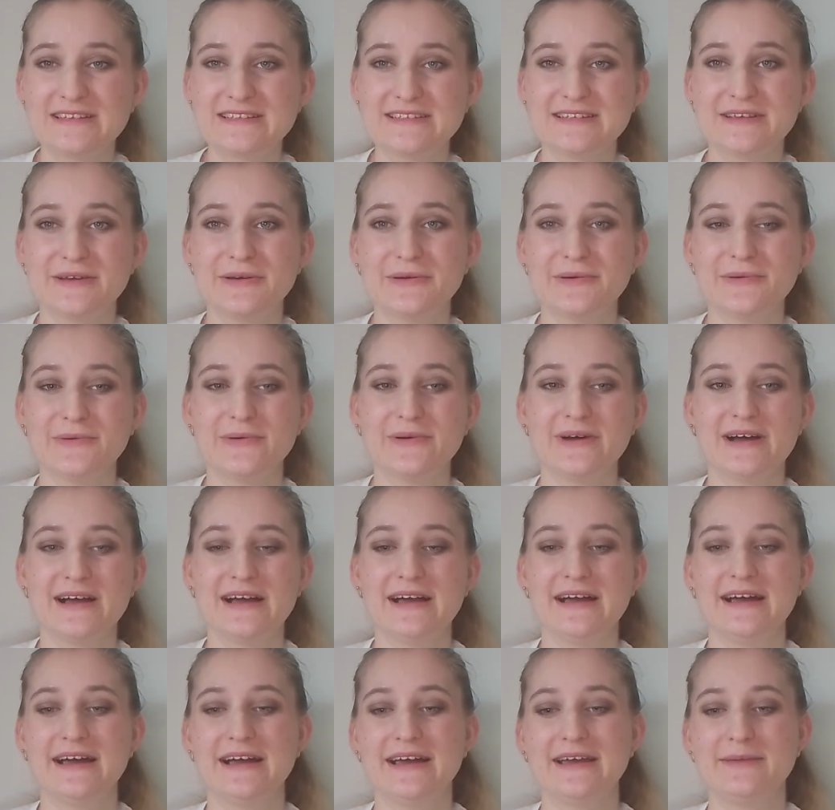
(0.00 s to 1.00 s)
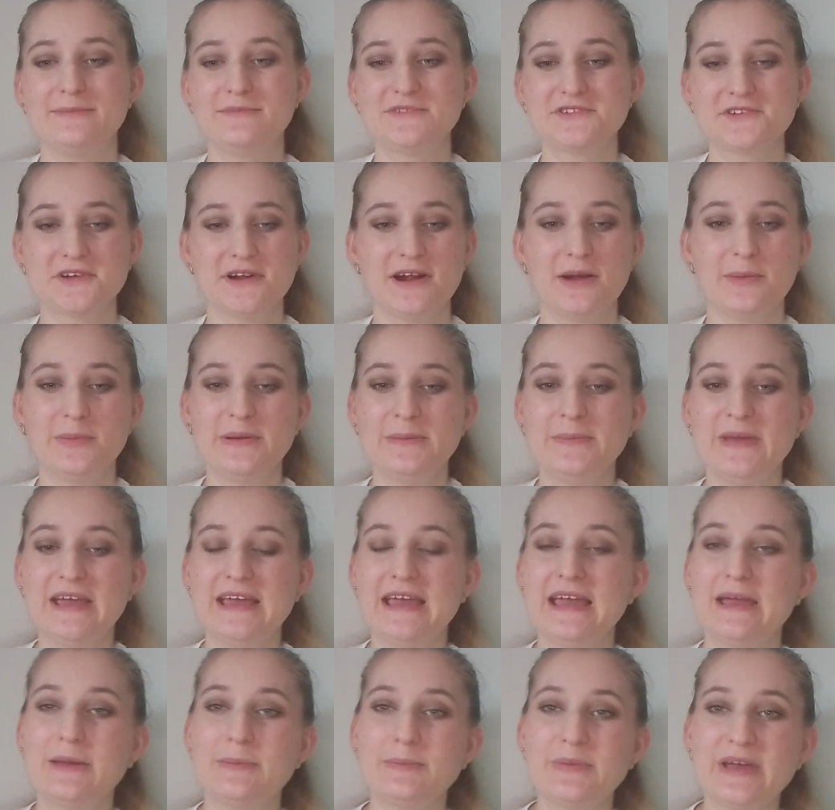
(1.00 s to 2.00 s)
so I'm sure I'll be
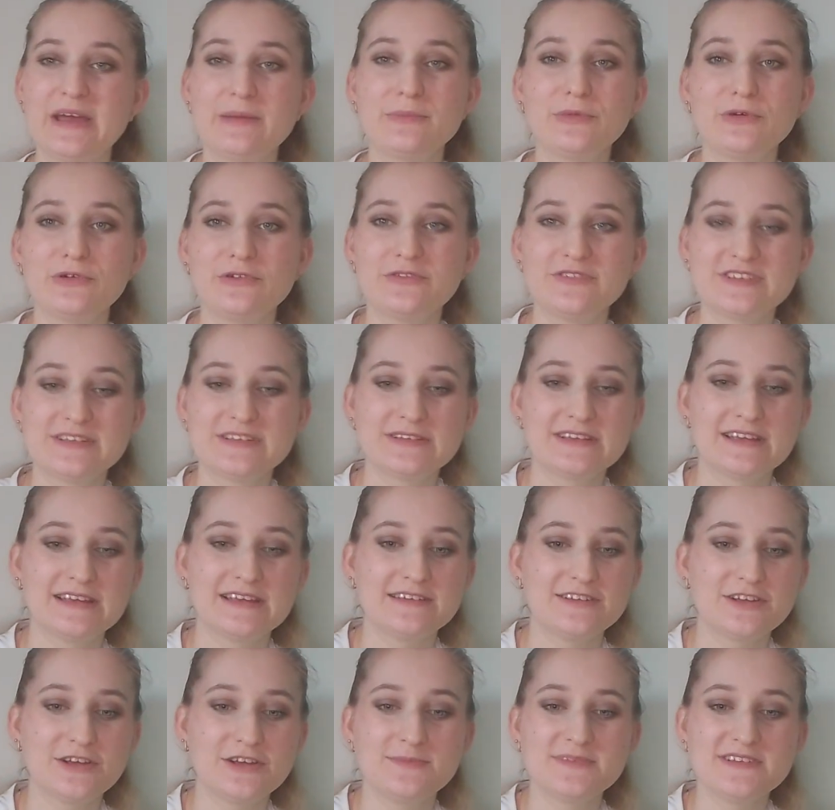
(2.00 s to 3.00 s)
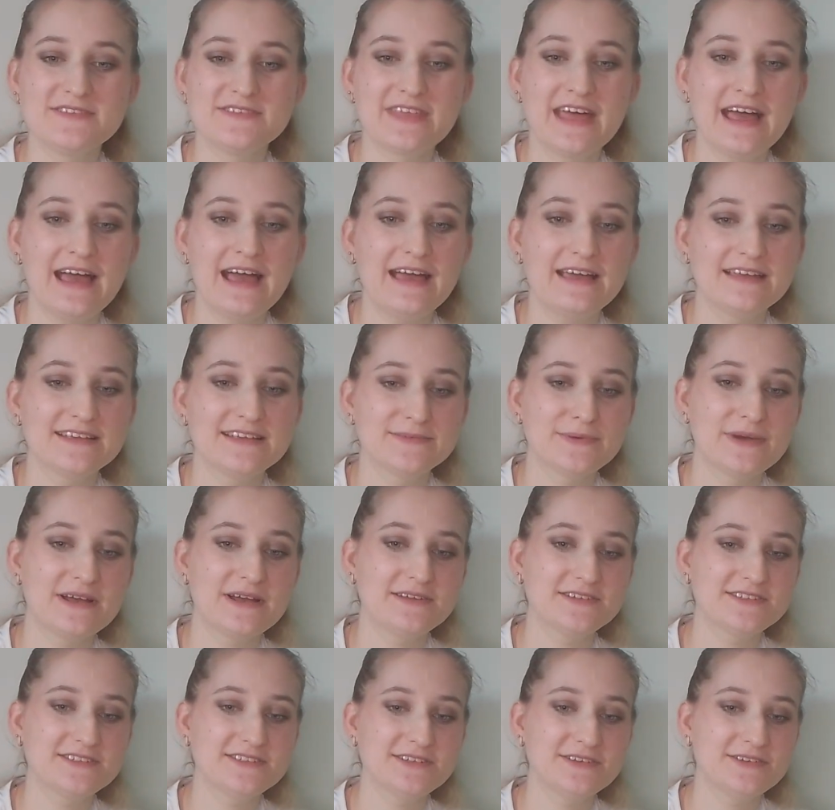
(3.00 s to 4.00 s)
making big moves in terms of that as
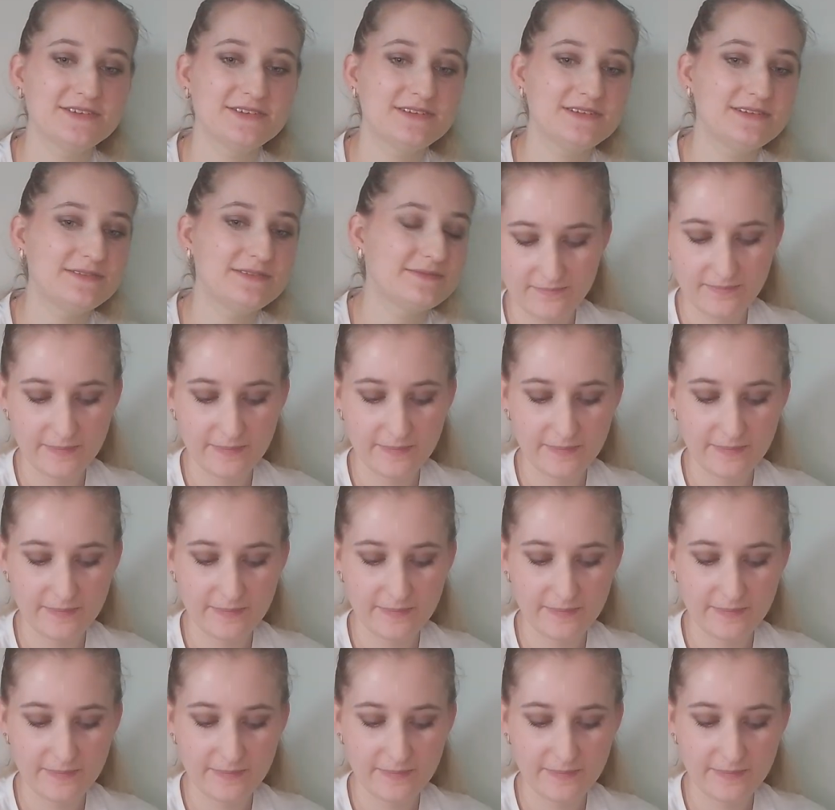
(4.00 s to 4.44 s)
well soon.